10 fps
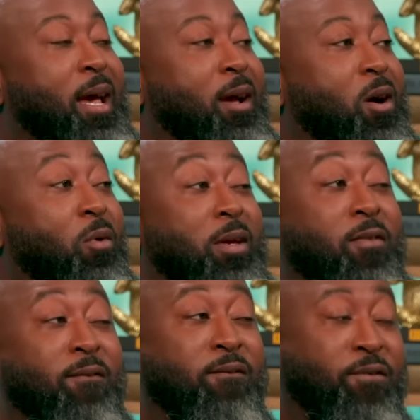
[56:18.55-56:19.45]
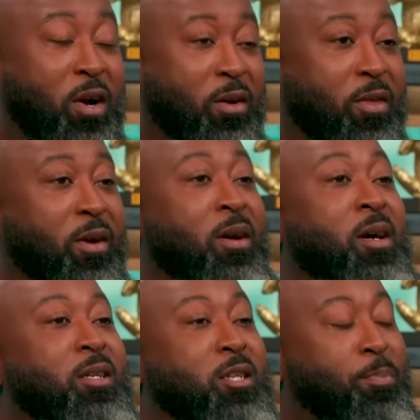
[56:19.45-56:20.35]
and gone even further
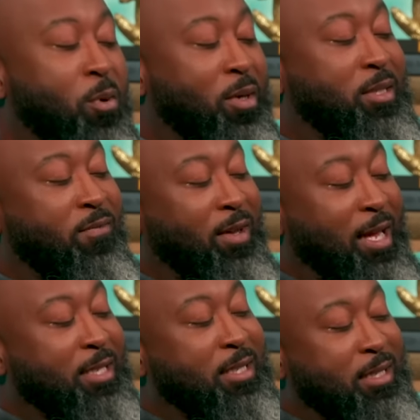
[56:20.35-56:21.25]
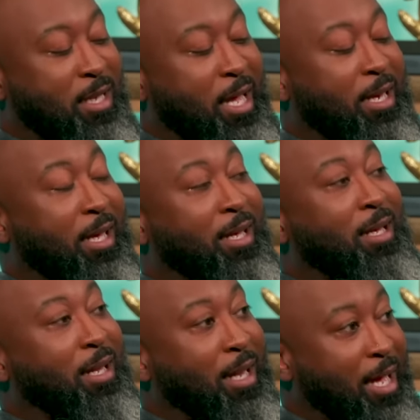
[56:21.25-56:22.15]
to points of legislating
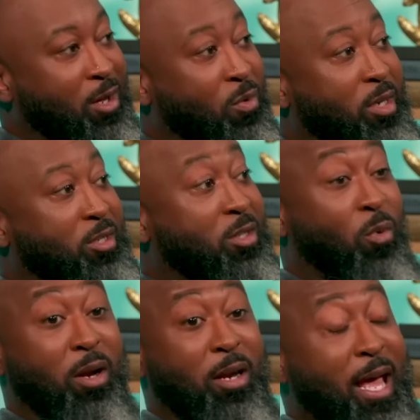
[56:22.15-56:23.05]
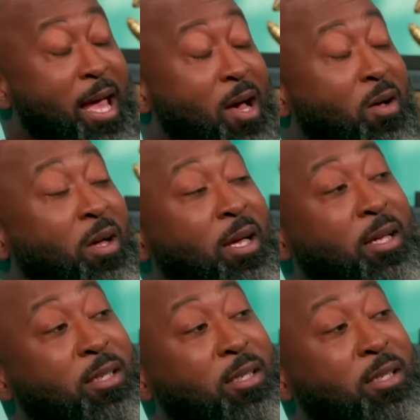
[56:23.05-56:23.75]
language to where now,